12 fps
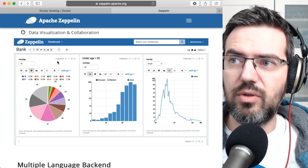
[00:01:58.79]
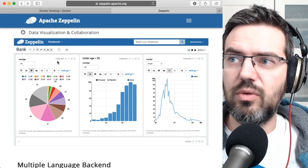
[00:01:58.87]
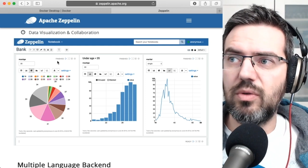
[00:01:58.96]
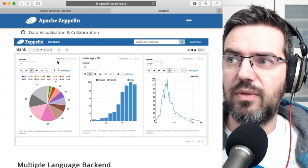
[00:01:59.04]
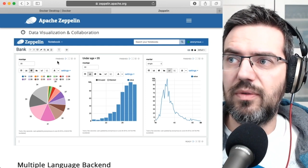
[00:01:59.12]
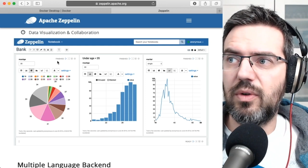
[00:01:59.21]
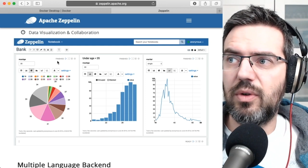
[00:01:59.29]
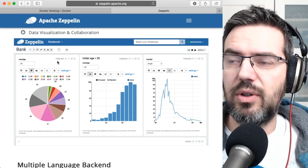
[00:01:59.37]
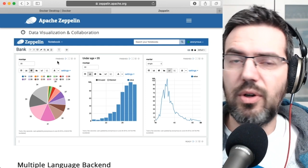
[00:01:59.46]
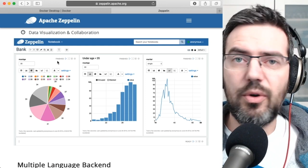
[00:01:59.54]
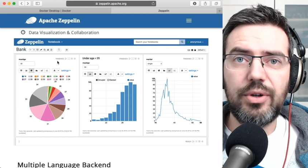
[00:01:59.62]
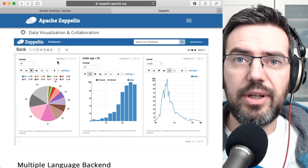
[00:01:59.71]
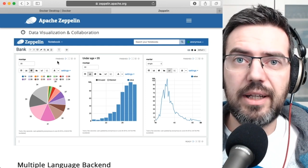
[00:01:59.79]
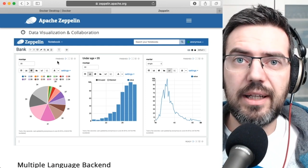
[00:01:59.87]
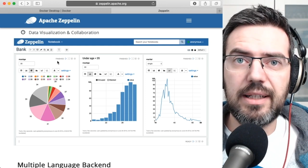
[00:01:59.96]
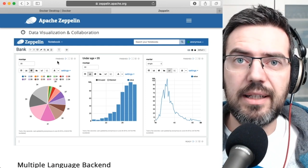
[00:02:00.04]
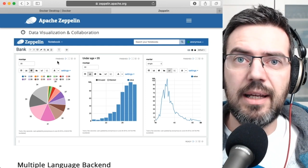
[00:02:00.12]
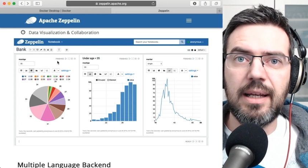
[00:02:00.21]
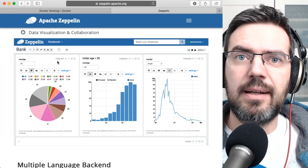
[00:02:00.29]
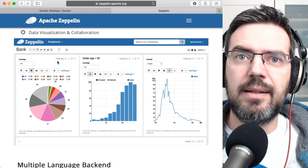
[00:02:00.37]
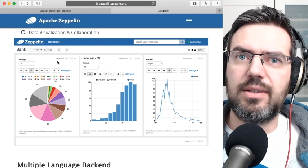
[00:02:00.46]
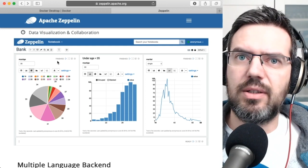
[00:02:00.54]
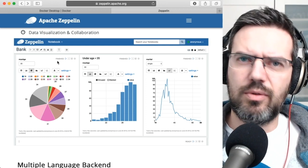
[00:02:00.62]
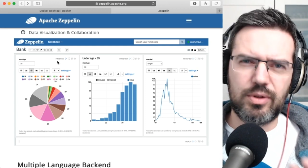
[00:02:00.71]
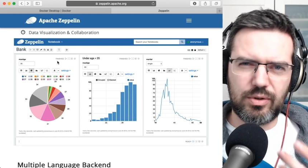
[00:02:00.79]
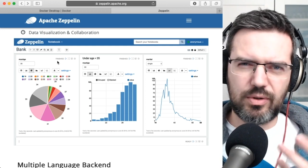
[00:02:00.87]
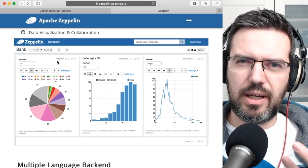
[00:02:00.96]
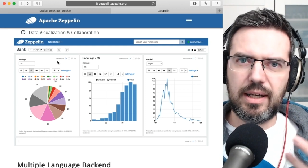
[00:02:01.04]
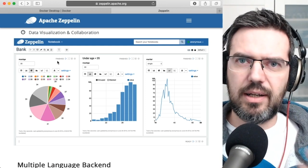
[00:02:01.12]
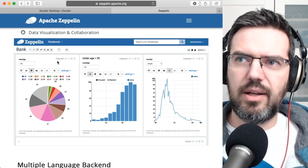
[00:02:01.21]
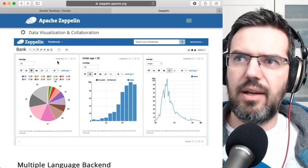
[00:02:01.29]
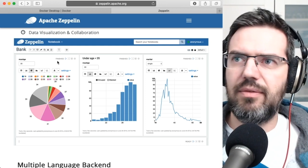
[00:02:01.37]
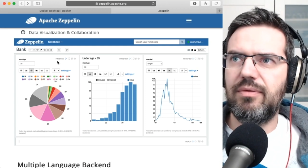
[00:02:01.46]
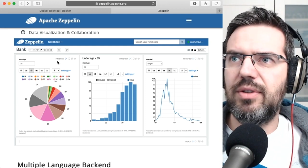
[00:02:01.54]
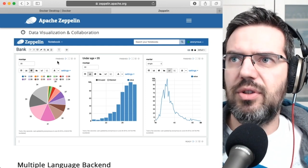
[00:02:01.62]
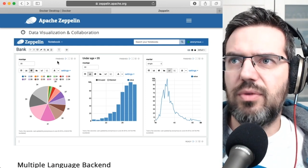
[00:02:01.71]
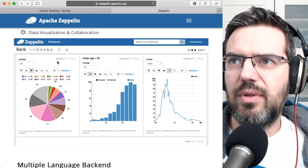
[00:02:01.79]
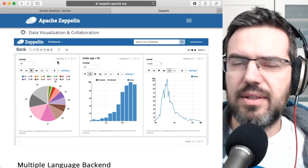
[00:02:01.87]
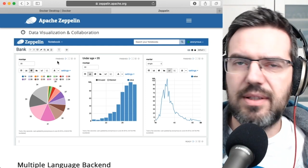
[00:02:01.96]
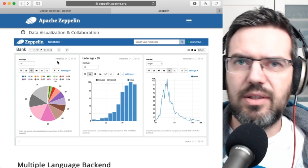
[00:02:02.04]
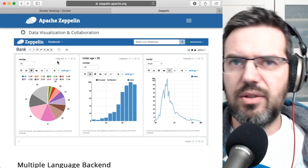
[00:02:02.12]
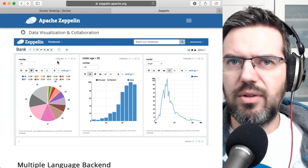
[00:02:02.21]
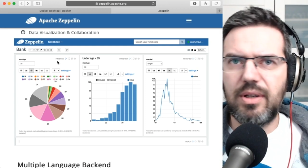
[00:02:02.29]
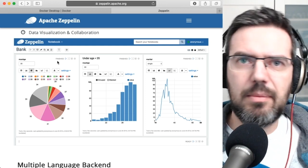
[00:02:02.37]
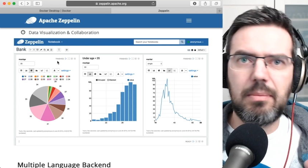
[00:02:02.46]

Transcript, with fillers: uh, cool for learning it so you can have visuals and you